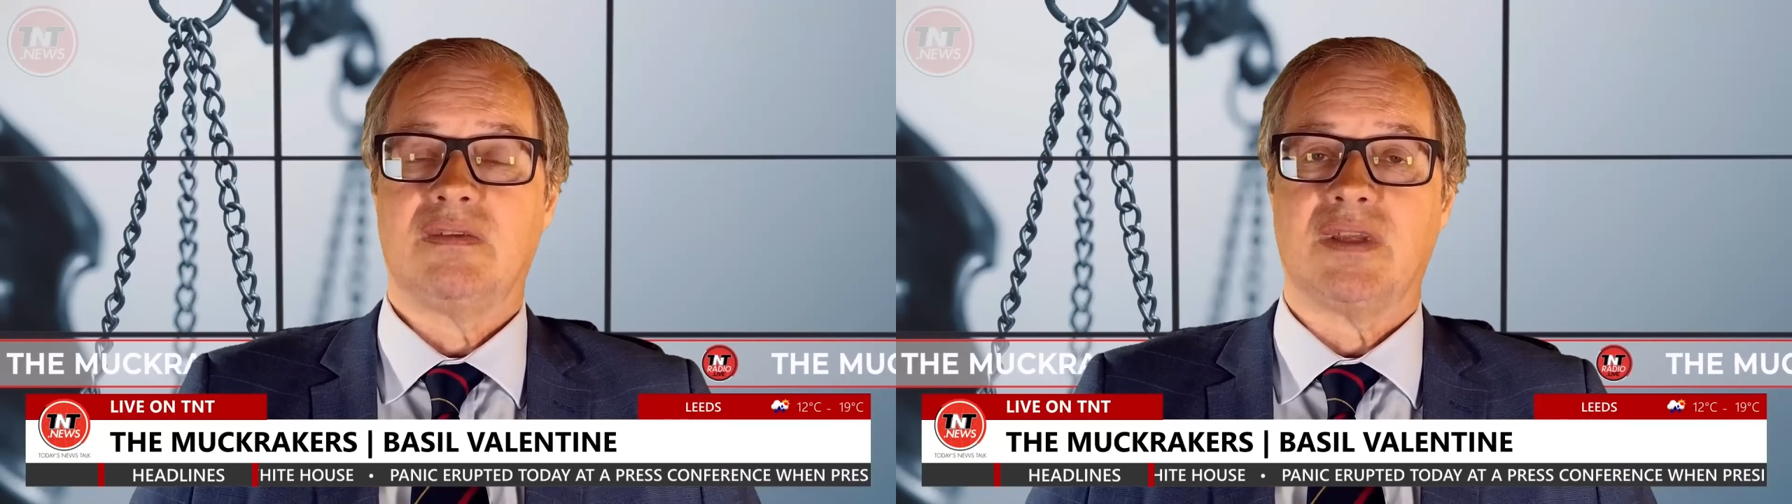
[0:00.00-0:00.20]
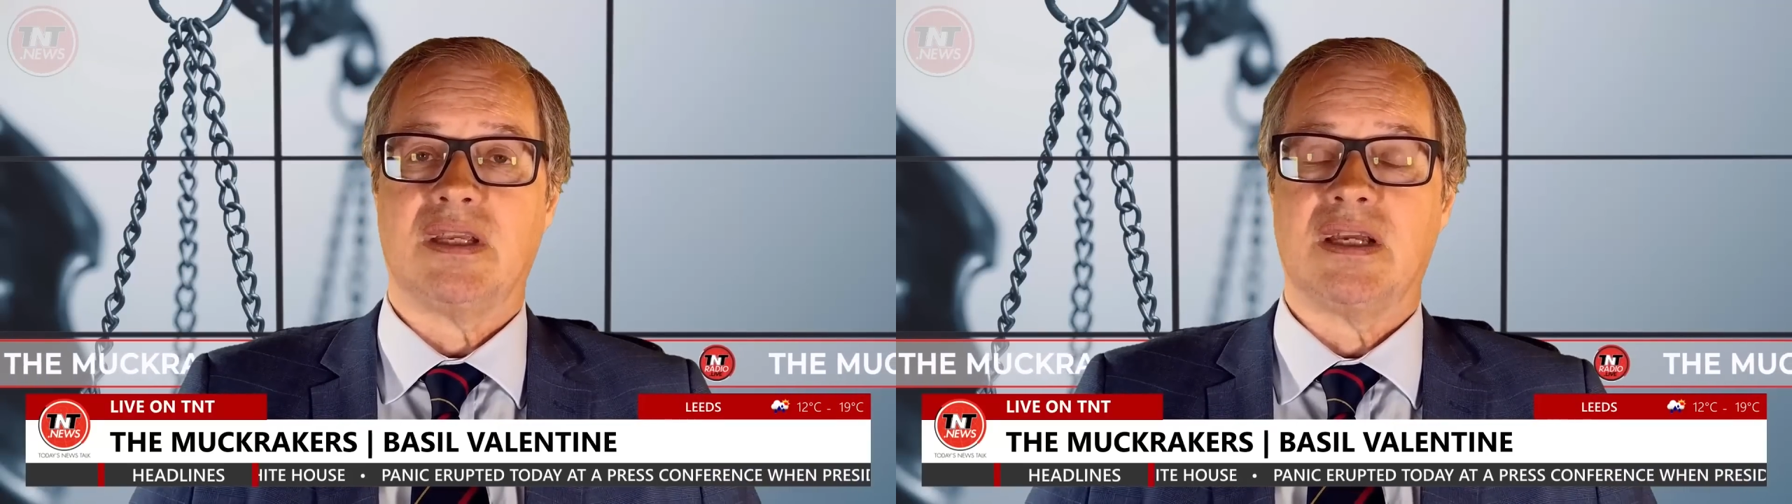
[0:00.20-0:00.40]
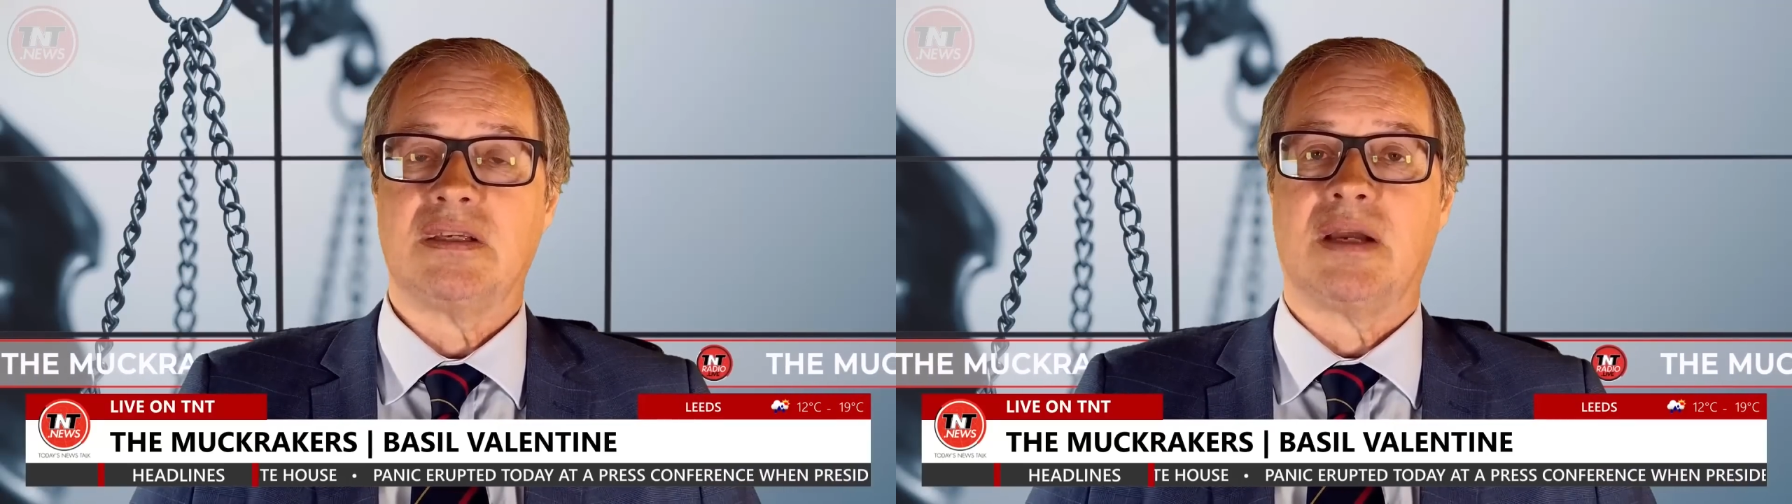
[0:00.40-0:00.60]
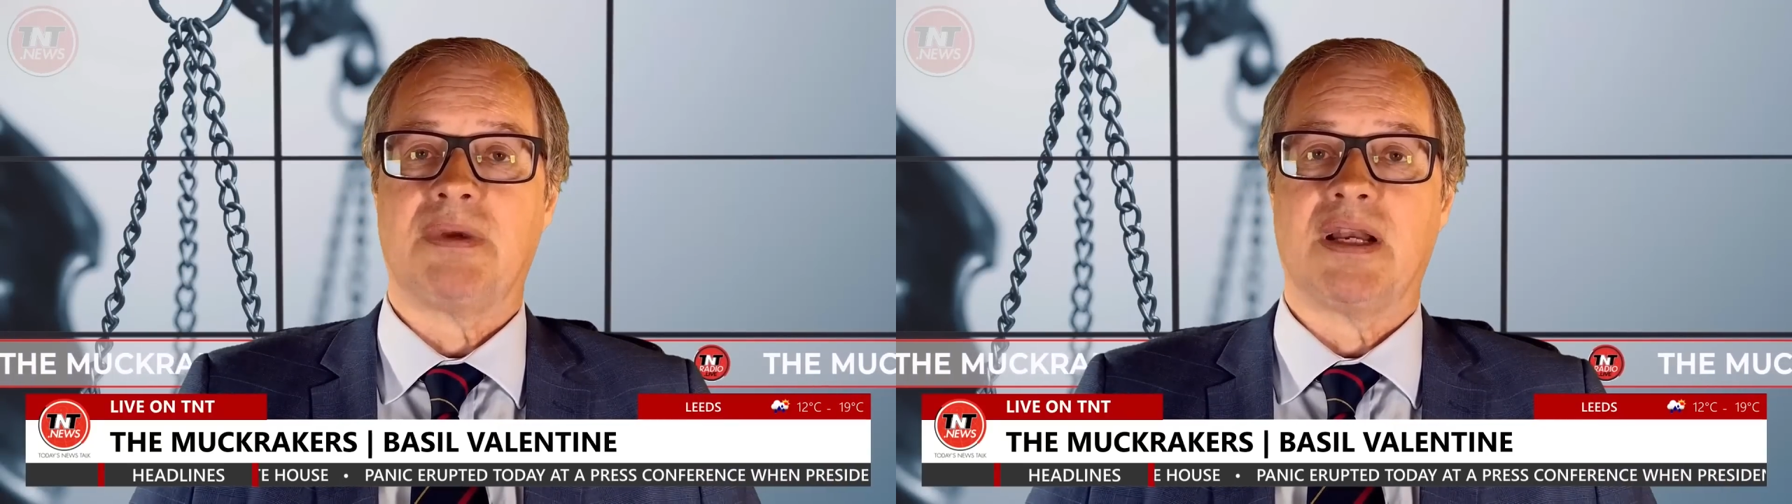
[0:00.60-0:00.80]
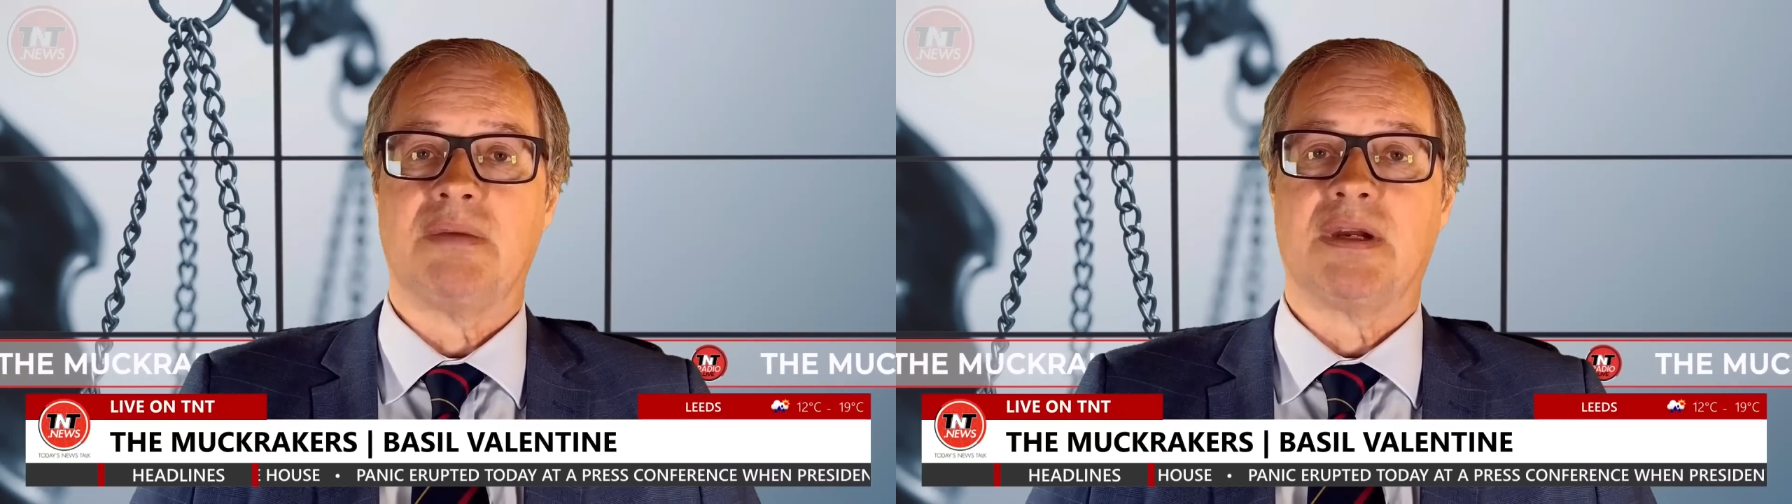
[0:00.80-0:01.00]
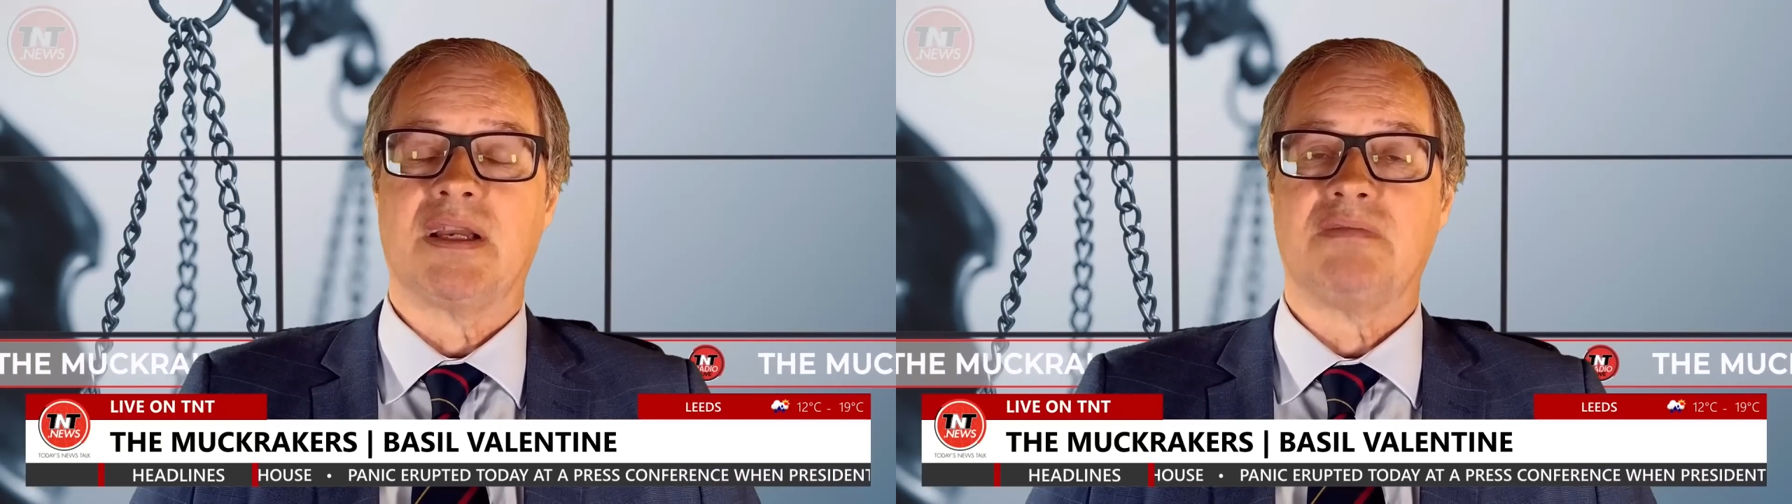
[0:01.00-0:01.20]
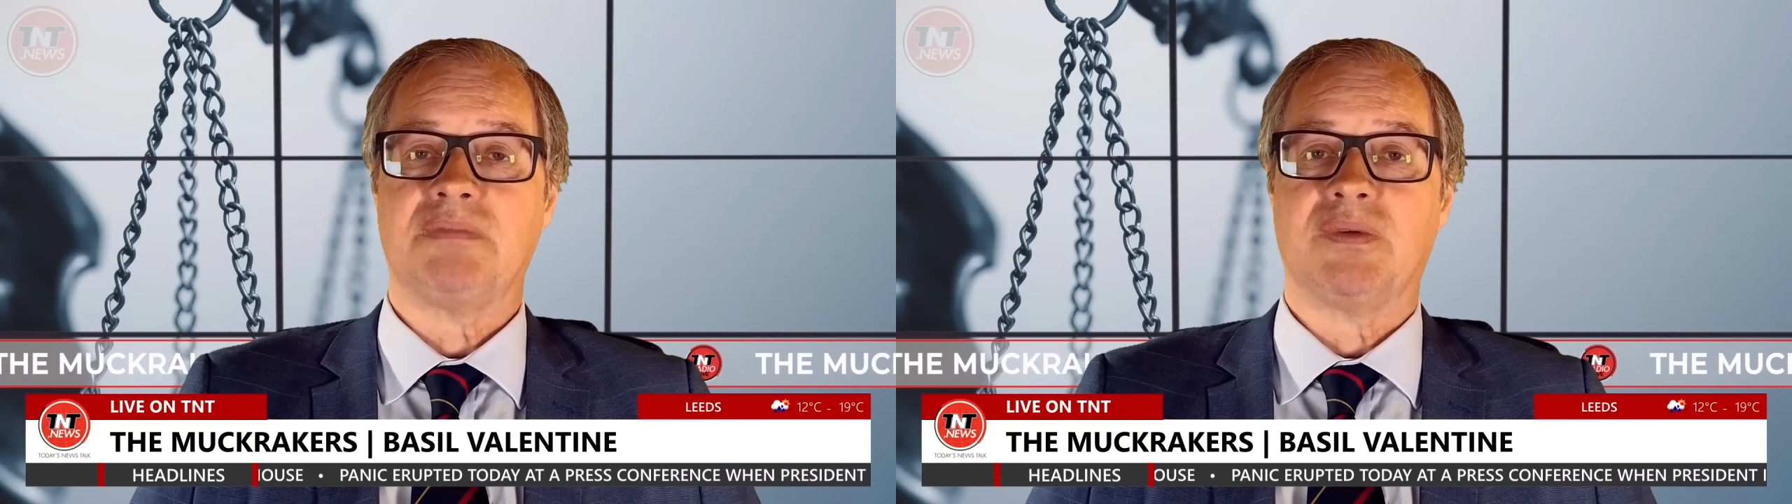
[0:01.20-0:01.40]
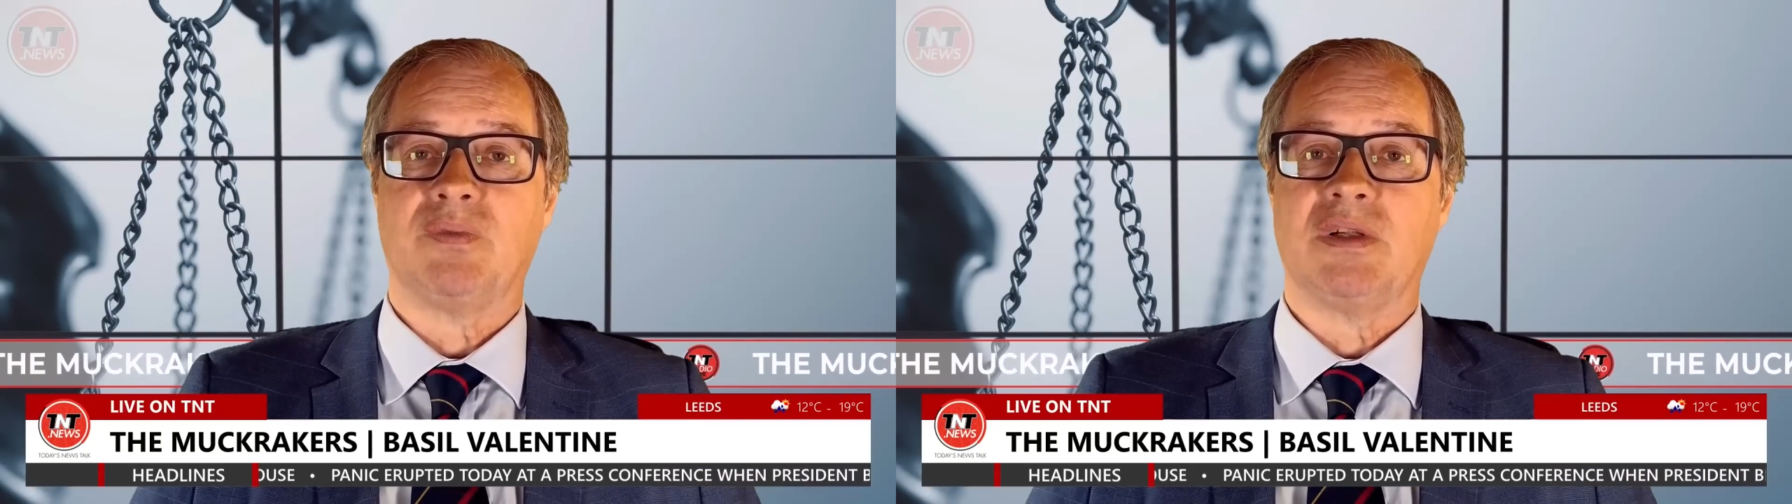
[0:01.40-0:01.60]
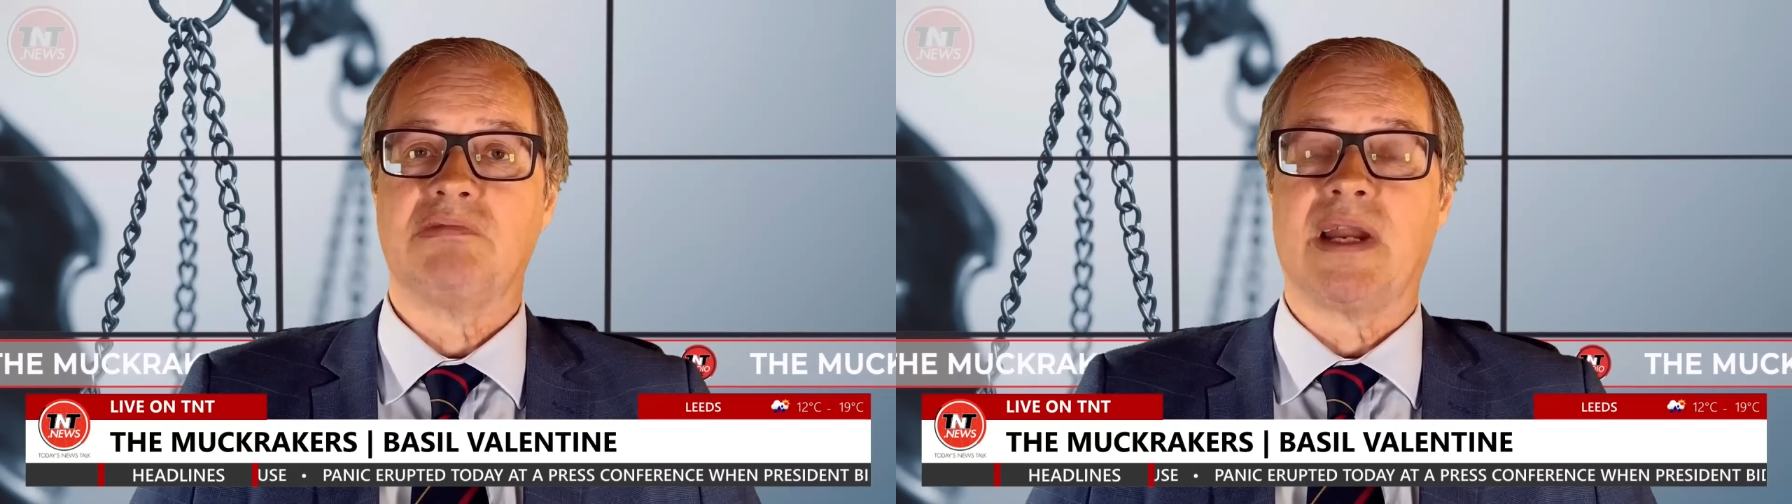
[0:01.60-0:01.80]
the incoming Labour government will